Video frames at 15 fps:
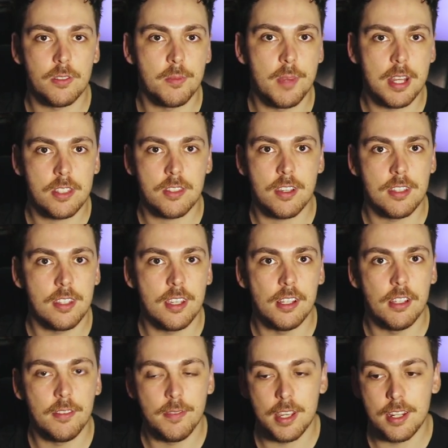from outside the
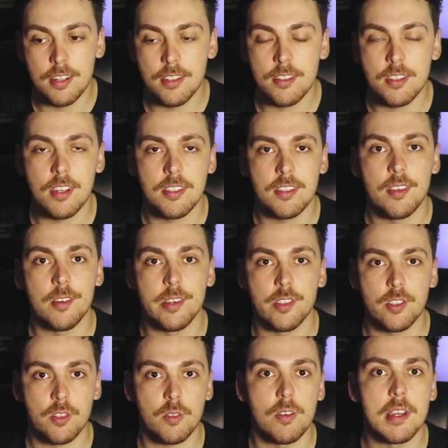elevator. He starts hearing
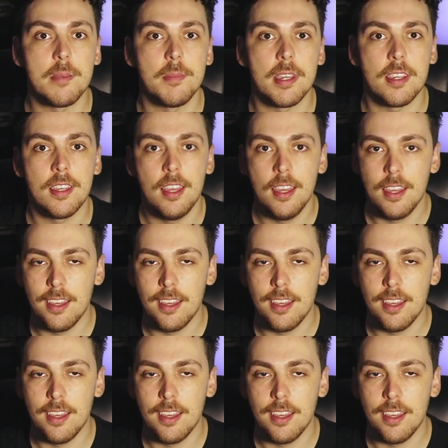screaming